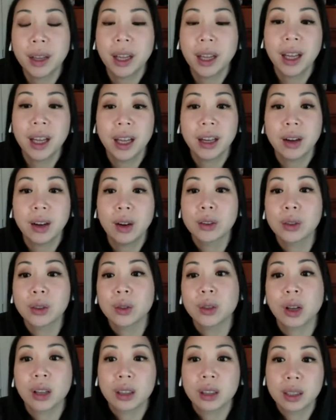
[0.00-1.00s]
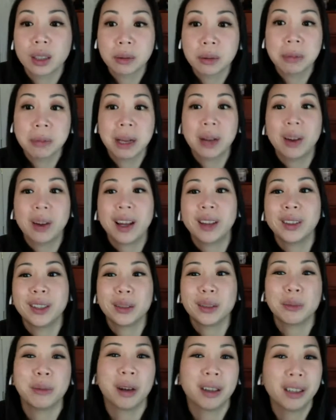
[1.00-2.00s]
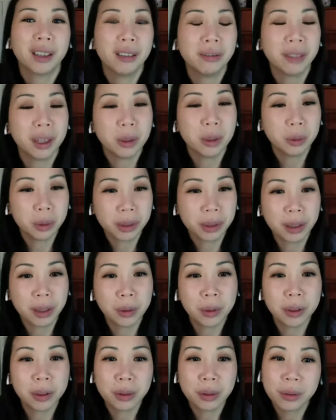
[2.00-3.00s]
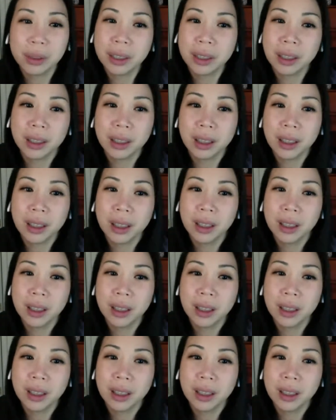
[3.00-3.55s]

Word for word: and also talk to them about how their body felt when they were doing